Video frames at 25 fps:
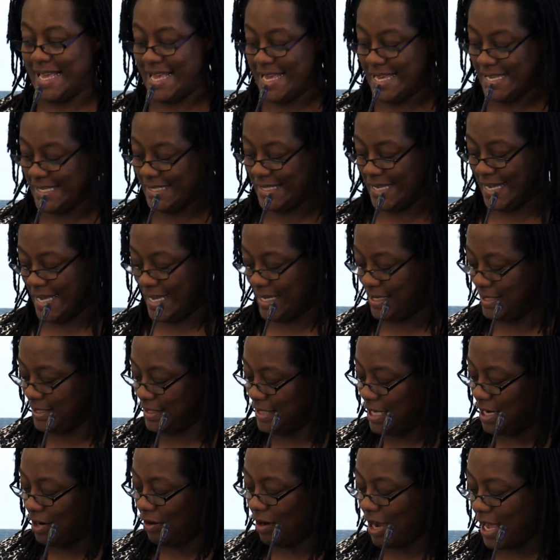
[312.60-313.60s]
easy.
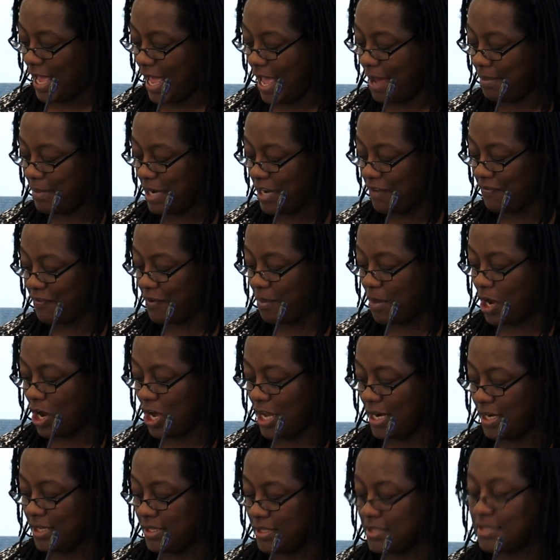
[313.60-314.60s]
Right, how many are from
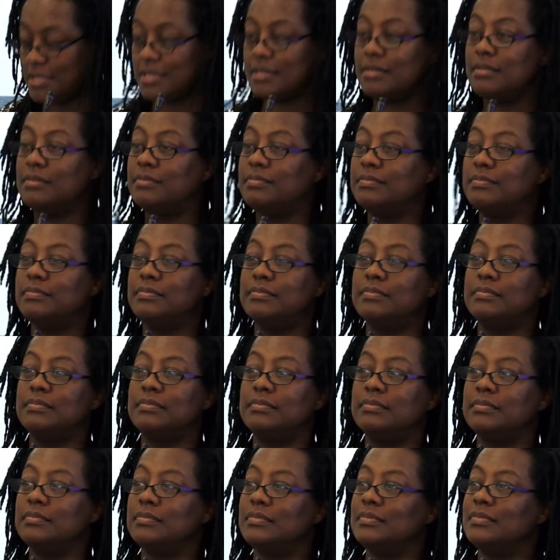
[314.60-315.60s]
Ireland?
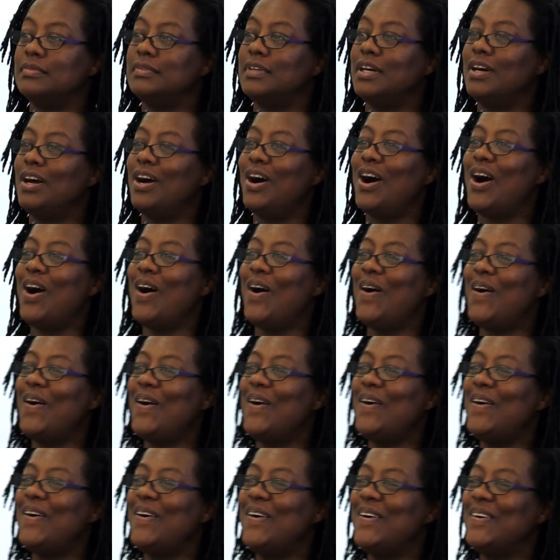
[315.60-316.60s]

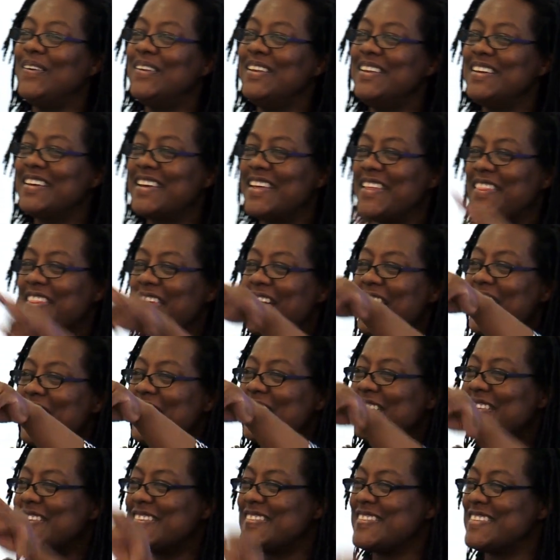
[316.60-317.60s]
Oh, look at
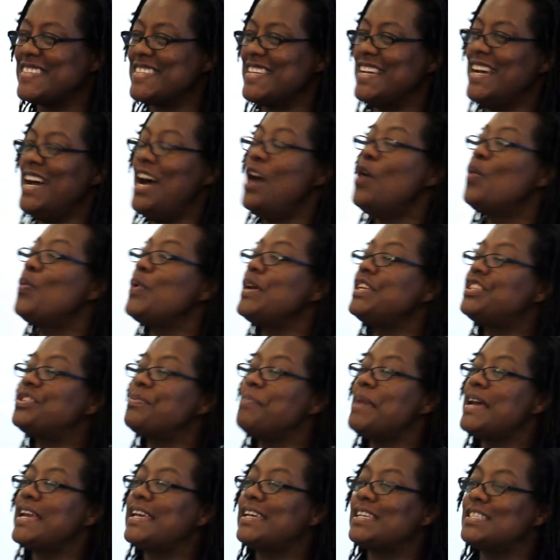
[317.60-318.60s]
those. We
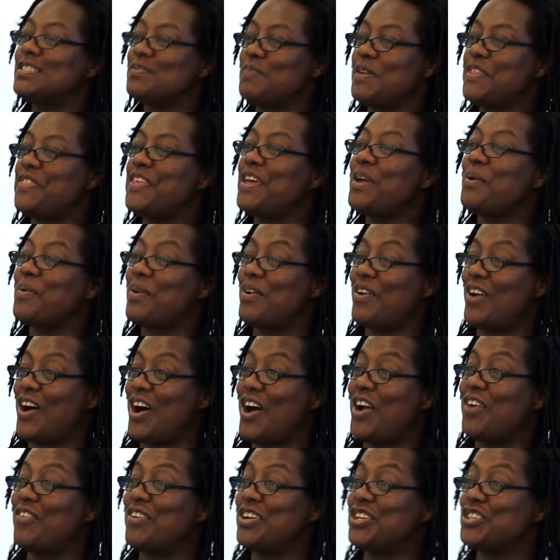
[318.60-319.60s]
Jamaicans, we think we're
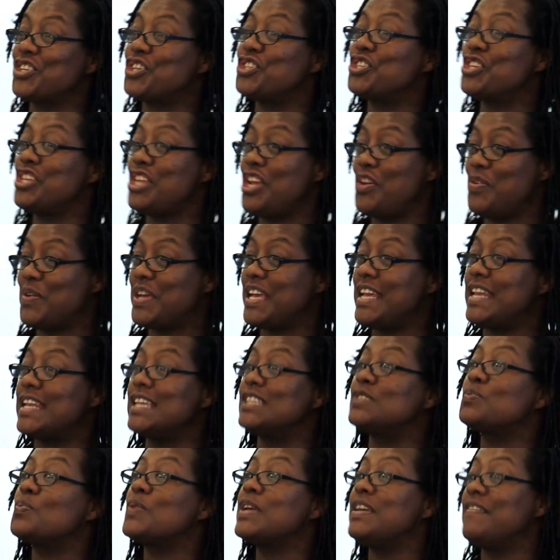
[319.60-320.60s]
Irish, because you know
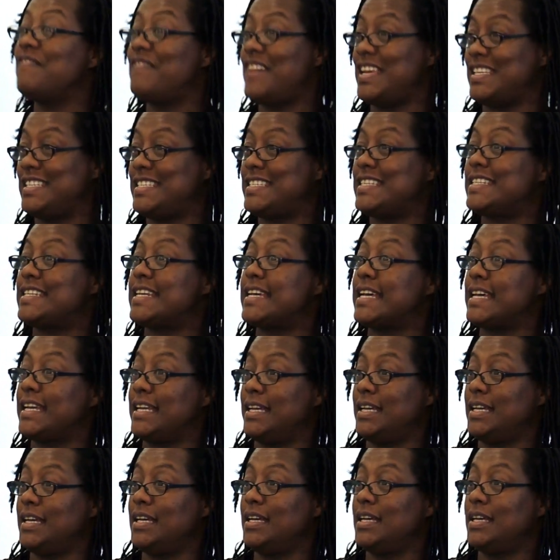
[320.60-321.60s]
Guinness, we invented
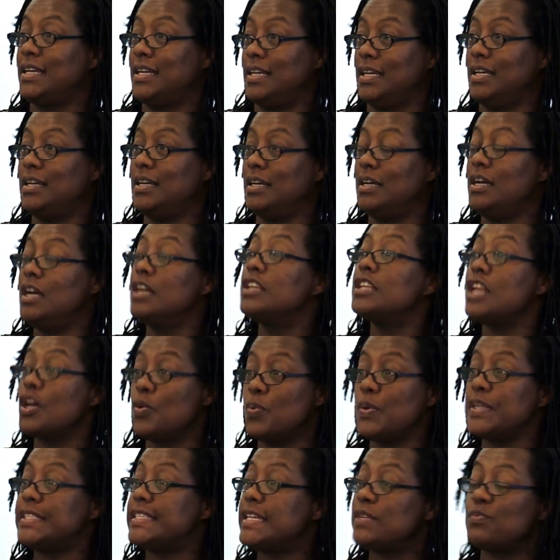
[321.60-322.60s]
it. No,
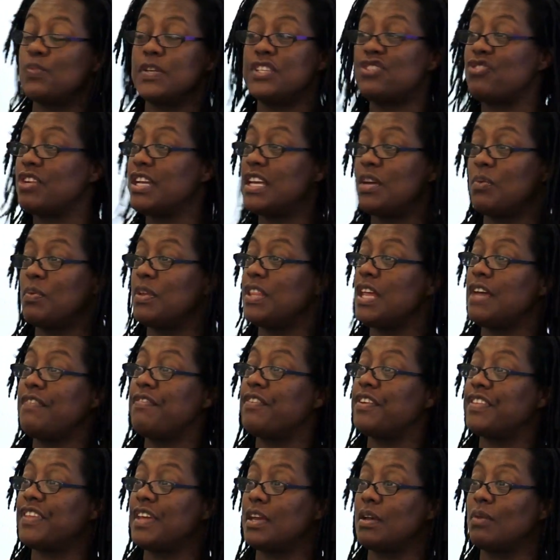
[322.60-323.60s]
we did. We drink it with
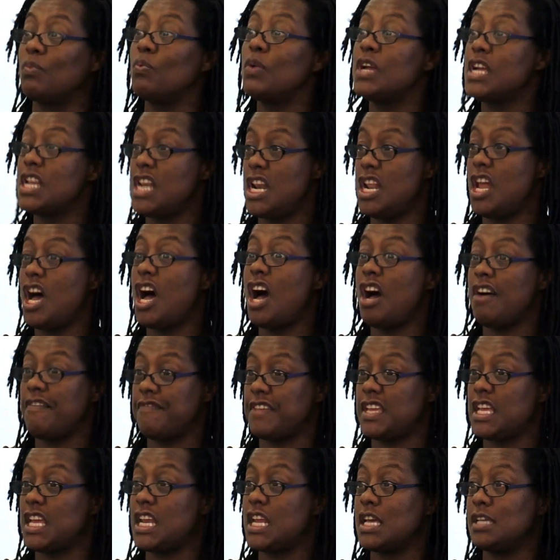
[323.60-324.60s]
everything. We
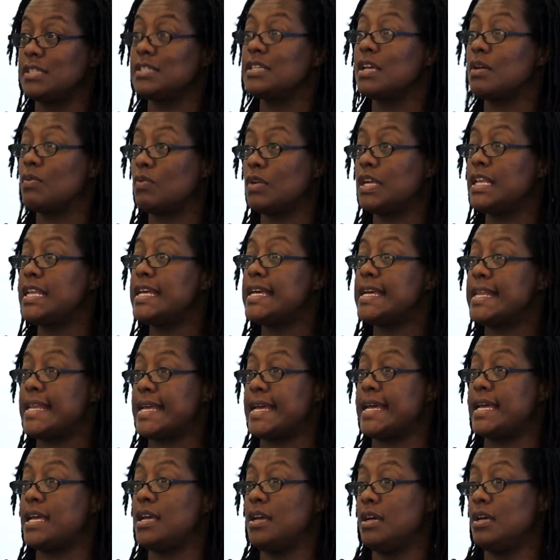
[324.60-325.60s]
love Guinness, so
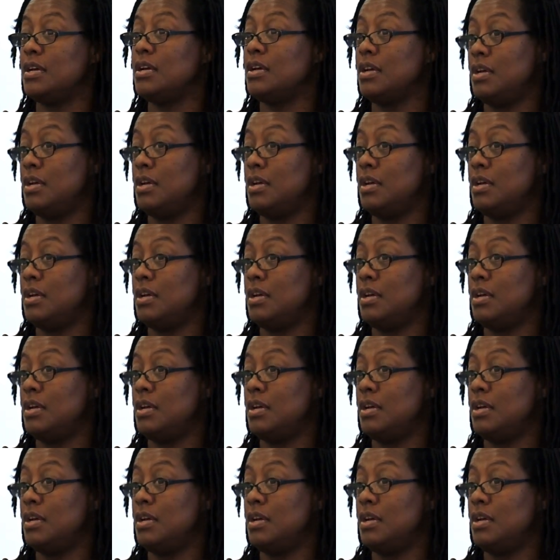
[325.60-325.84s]
clearly